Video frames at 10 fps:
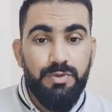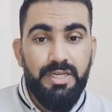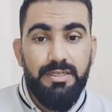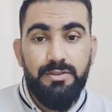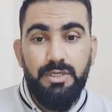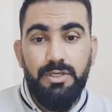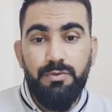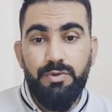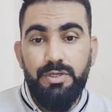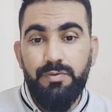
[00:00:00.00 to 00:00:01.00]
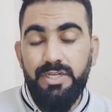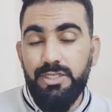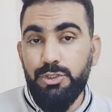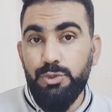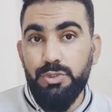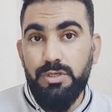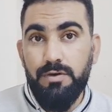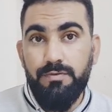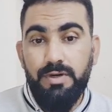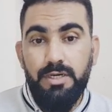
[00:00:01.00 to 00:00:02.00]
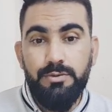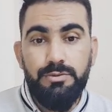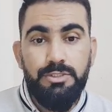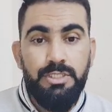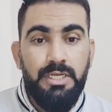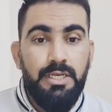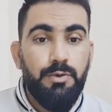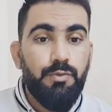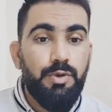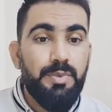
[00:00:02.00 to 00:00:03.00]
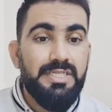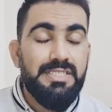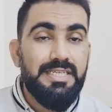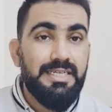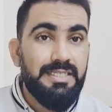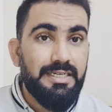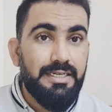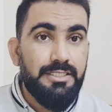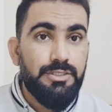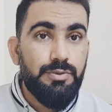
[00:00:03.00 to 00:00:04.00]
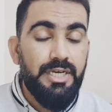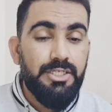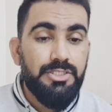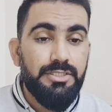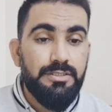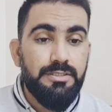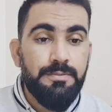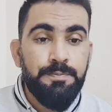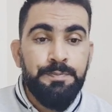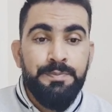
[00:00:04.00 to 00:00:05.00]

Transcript: When issues are found, we must take the corrective actions.